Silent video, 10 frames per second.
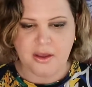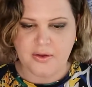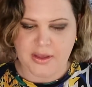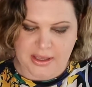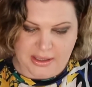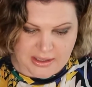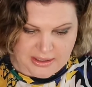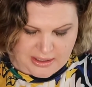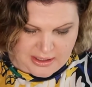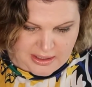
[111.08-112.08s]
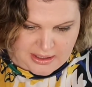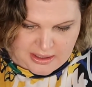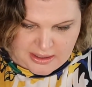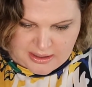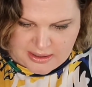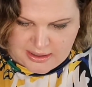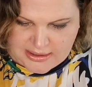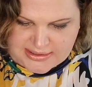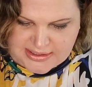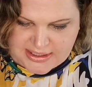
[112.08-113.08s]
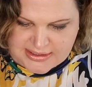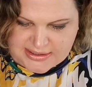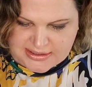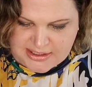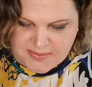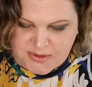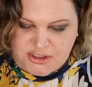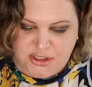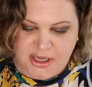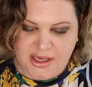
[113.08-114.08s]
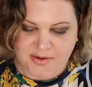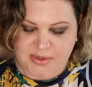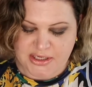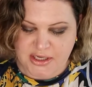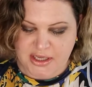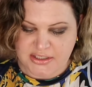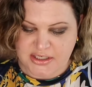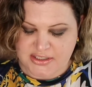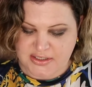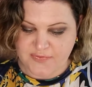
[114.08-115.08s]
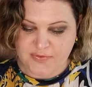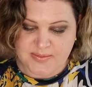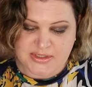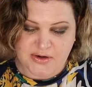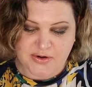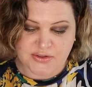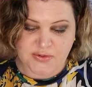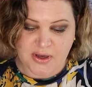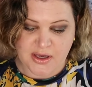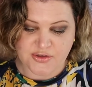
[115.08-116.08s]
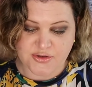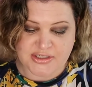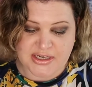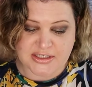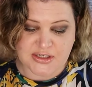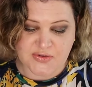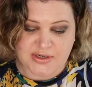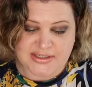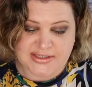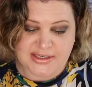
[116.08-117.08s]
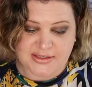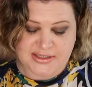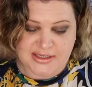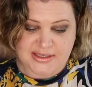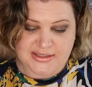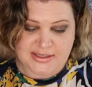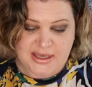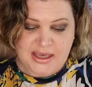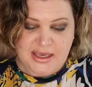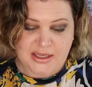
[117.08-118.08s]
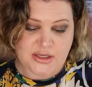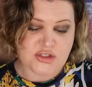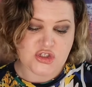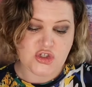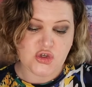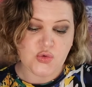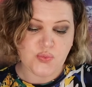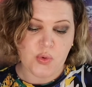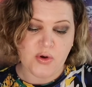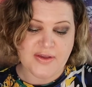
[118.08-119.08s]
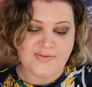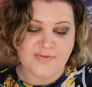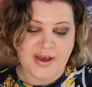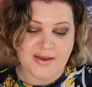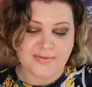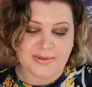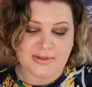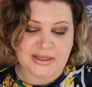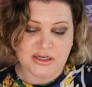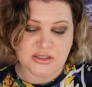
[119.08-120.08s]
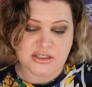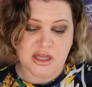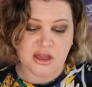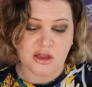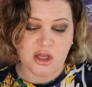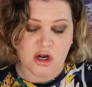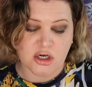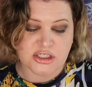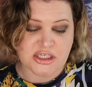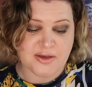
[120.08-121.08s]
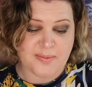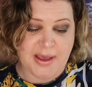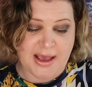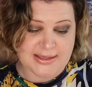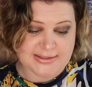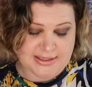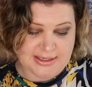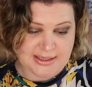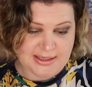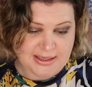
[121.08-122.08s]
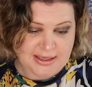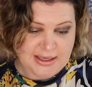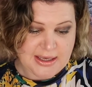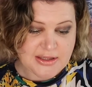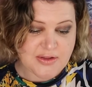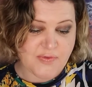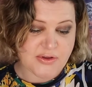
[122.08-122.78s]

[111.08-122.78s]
Okay, it says the temperature can be adjusted from 0 to 100 degrees Celsius. It is 2.5 liters large capacity. The